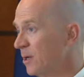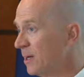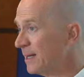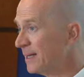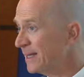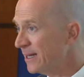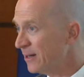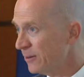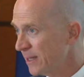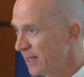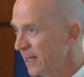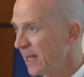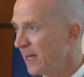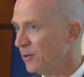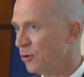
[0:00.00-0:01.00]

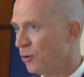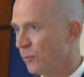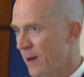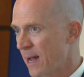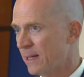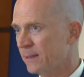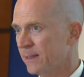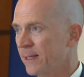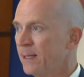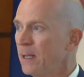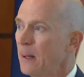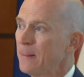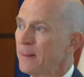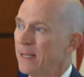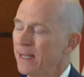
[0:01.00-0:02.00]
clearly and correctly,
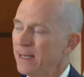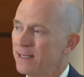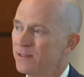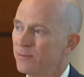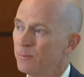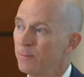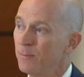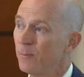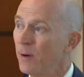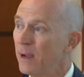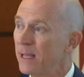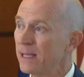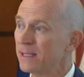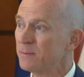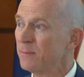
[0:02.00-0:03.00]
it is
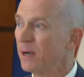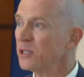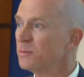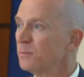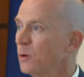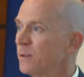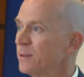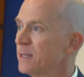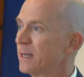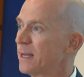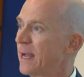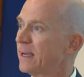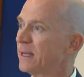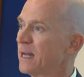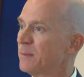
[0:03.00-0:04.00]
much more than an
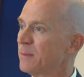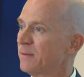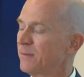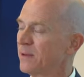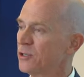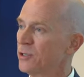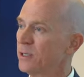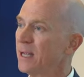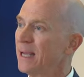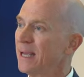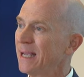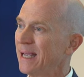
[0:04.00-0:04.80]
economic vision.